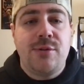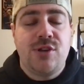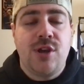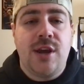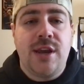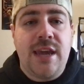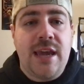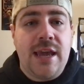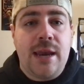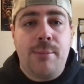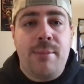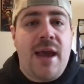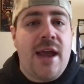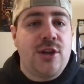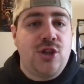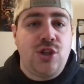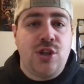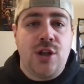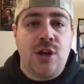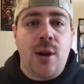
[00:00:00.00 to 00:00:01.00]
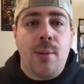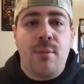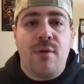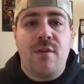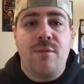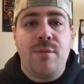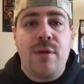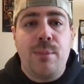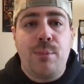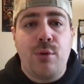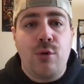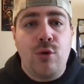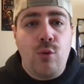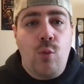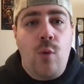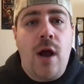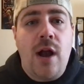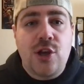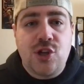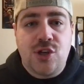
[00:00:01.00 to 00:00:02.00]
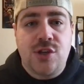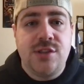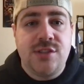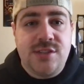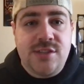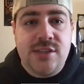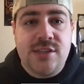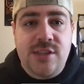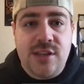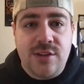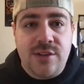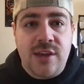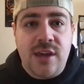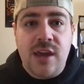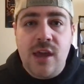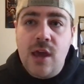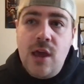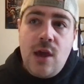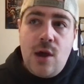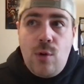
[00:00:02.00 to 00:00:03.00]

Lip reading: So I can't imagine the number of people who watch consistently,